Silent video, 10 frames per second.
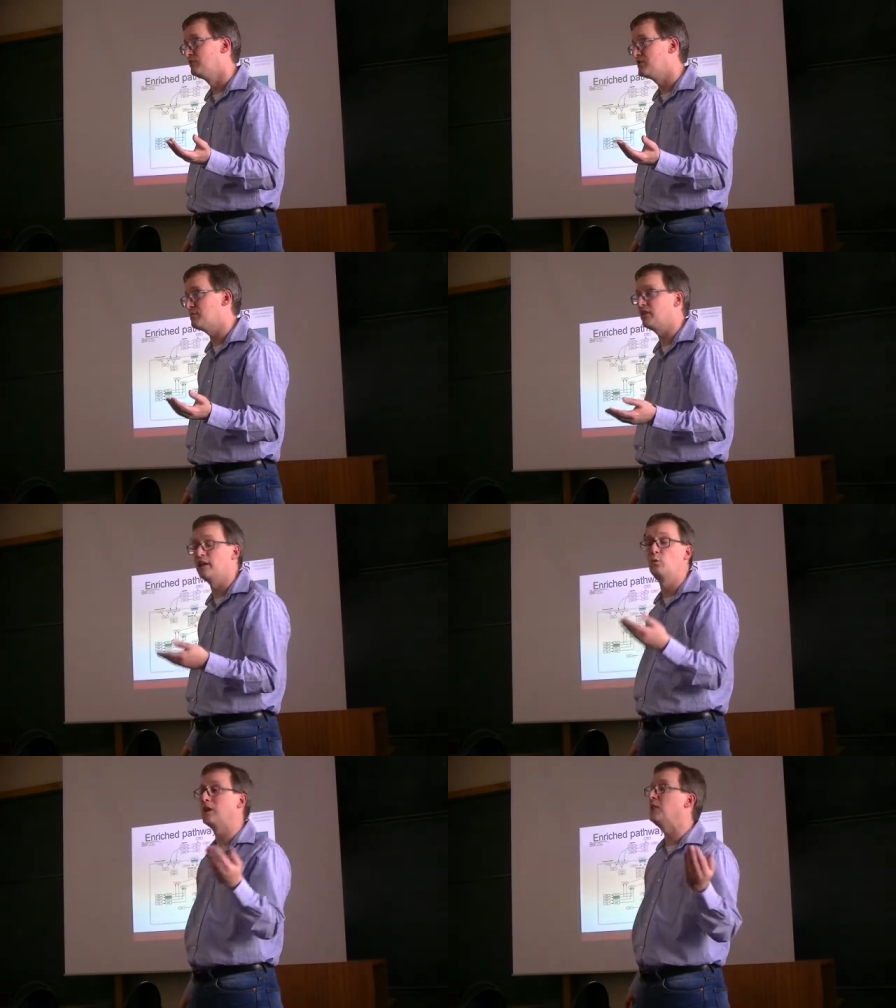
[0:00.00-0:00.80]
Something like
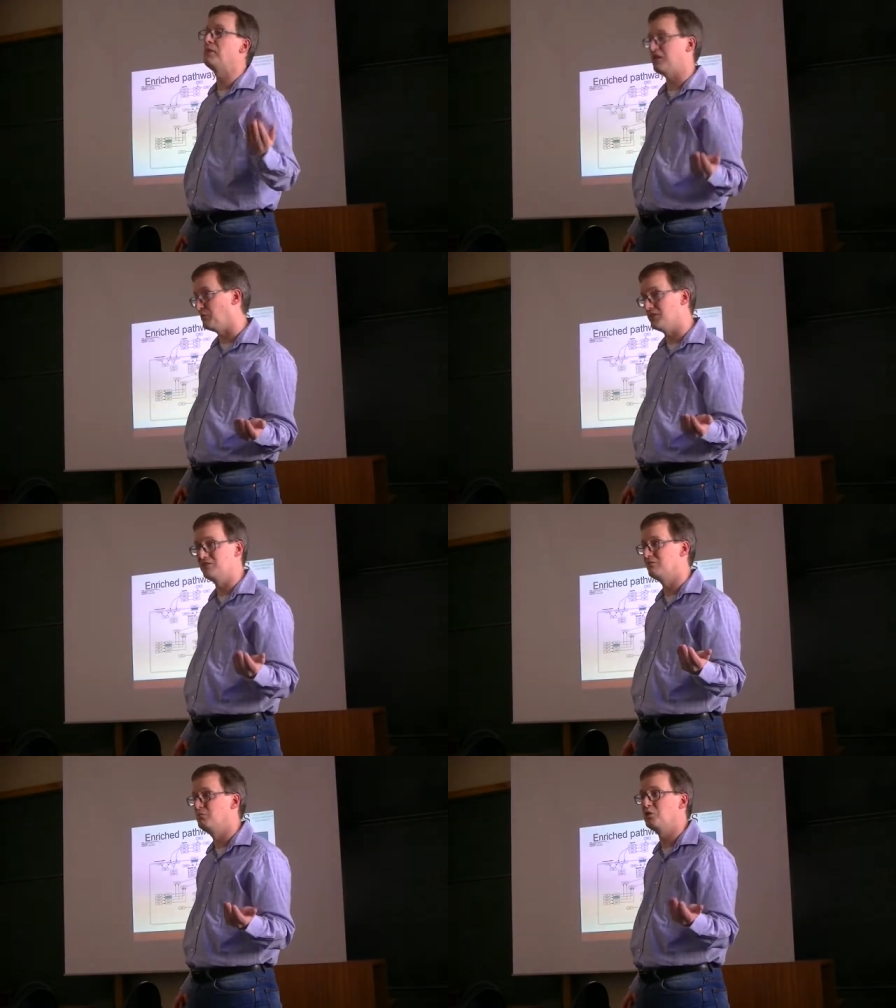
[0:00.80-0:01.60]

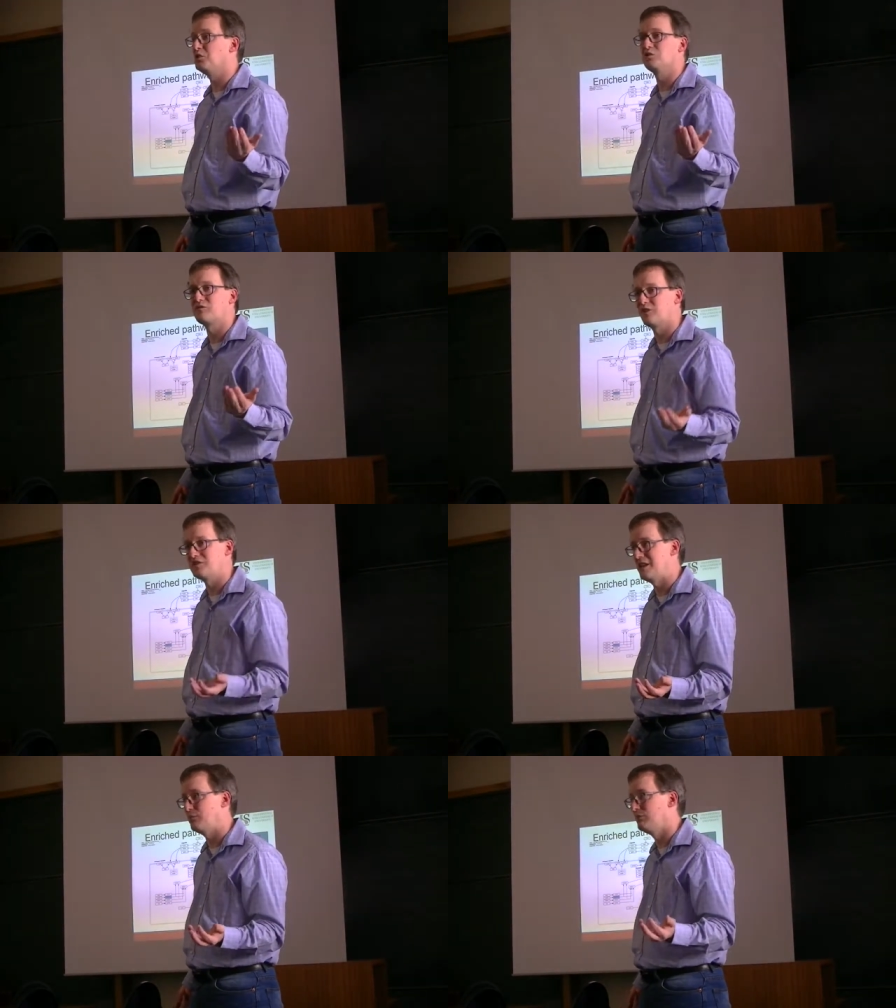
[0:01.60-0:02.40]
WikiPathways you could use, for
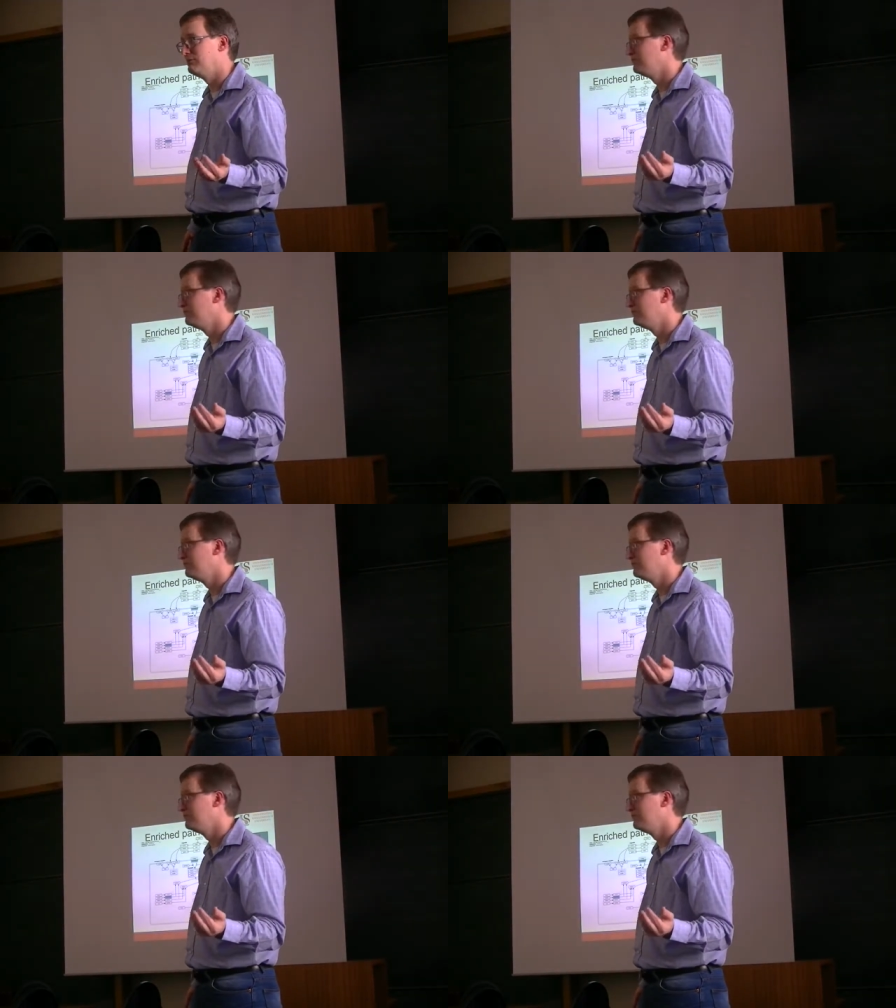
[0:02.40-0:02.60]
example.